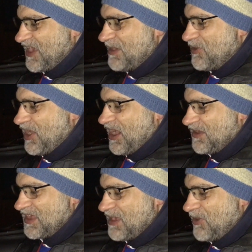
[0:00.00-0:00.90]

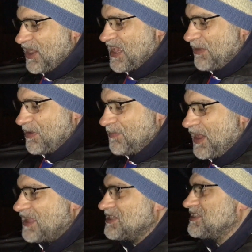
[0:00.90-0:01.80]
I think he might come a bit
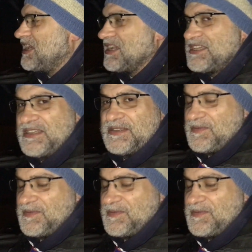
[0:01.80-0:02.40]
unstuck. Yeah.